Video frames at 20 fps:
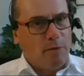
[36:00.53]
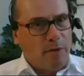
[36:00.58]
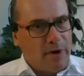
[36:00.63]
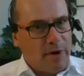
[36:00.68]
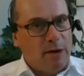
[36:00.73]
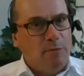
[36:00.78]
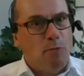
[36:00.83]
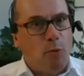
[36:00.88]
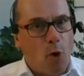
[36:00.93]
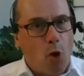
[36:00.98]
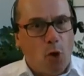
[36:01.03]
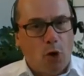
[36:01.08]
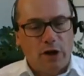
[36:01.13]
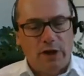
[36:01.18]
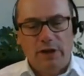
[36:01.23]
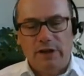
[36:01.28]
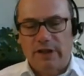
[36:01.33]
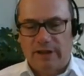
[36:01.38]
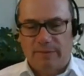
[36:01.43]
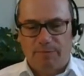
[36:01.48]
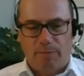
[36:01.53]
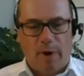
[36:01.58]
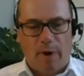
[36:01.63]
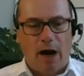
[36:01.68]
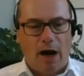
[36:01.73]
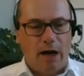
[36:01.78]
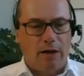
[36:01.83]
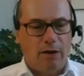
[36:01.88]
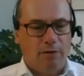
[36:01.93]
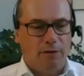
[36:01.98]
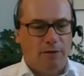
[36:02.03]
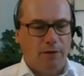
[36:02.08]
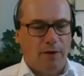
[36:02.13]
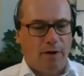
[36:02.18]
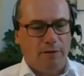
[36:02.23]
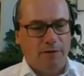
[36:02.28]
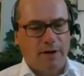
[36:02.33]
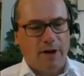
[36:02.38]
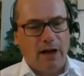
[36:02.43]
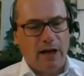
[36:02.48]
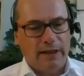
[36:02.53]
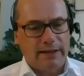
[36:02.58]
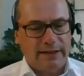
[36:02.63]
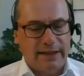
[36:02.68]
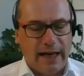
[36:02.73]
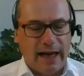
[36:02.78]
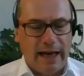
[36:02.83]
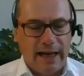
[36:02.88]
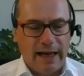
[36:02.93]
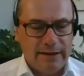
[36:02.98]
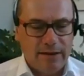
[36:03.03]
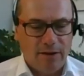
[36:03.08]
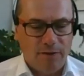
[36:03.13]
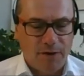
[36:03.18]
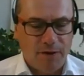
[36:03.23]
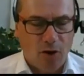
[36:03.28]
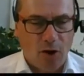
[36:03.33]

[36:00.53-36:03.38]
An important part of Carl Zeiss, of the